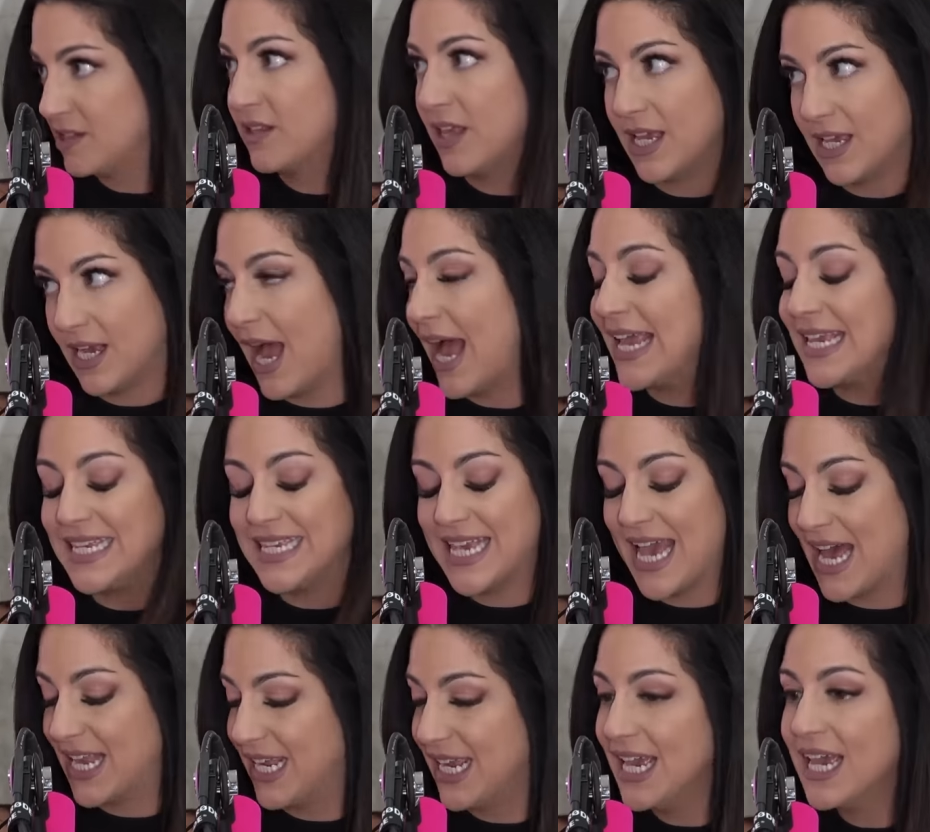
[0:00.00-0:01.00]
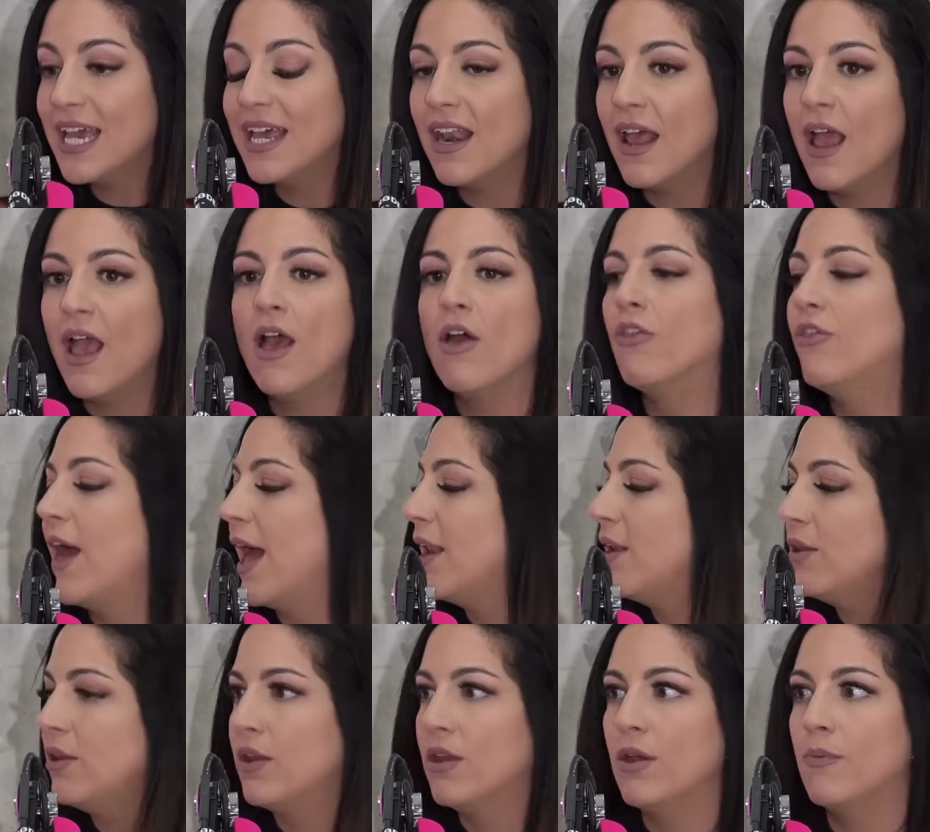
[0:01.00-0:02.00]
I get it,
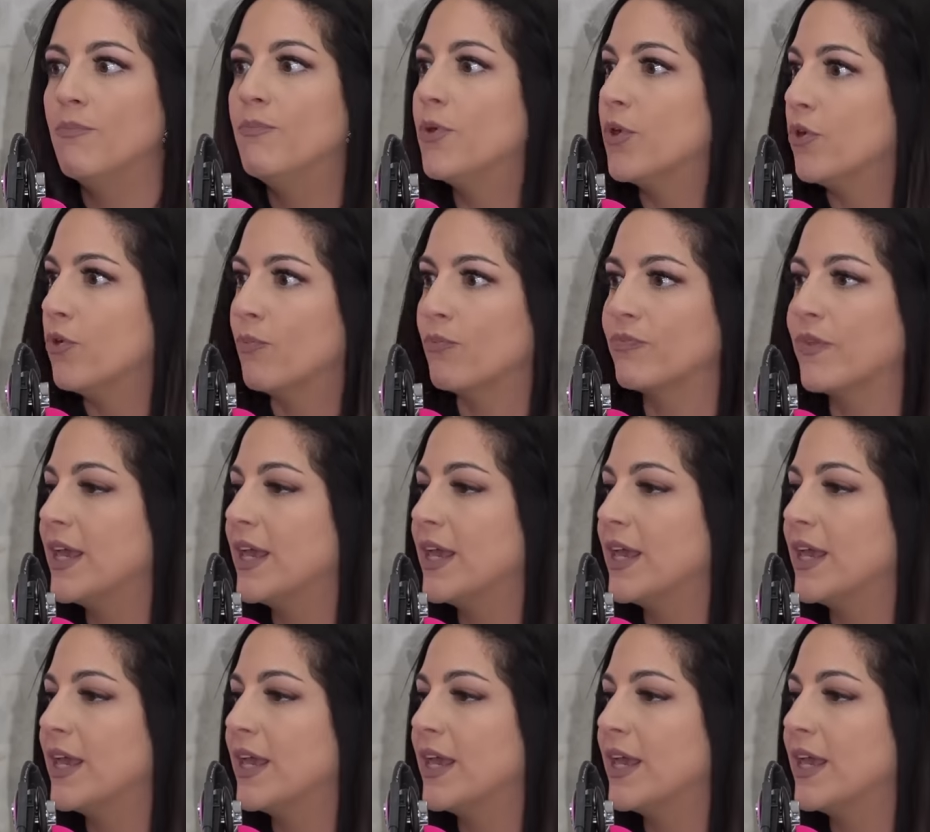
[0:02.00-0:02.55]
then boom,